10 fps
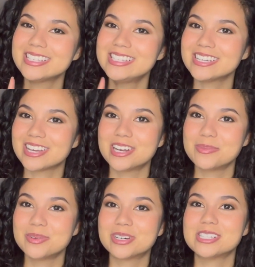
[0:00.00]
The
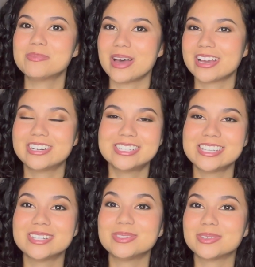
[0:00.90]
Unhoneymooners by
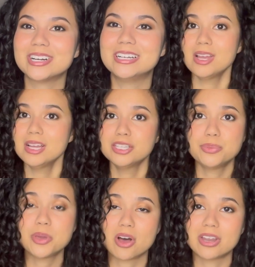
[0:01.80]
Christina Lauren. To
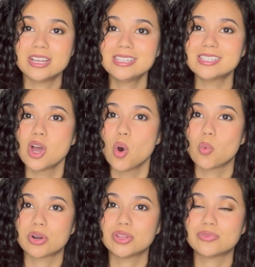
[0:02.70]
be honest,
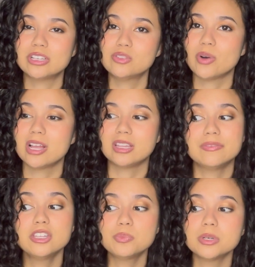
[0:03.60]
one of the reasons why I love
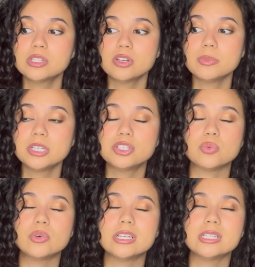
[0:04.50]
this book so much
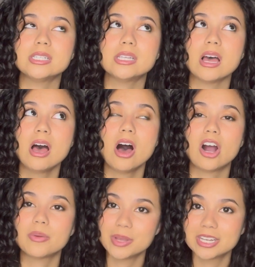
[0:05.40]
was
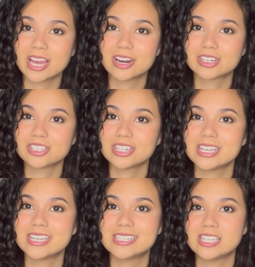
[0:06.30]
our main character
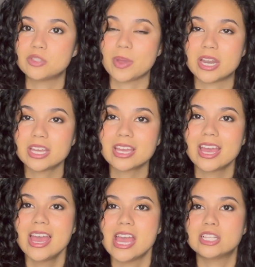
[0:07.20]
is Hispanic,
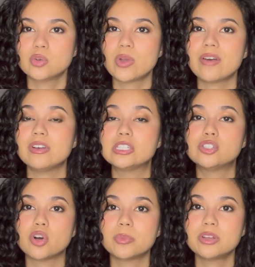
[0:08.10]
and so we have
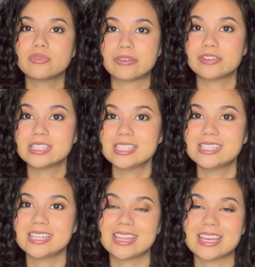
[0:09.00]
so many references
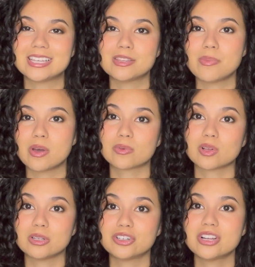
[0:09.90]
to things in my own
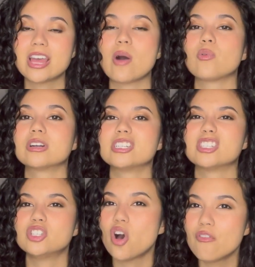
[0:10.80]
culture that were
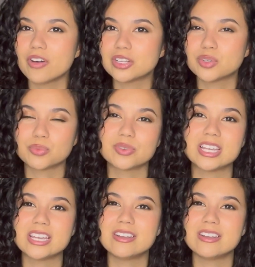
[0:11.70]
just so fun to read,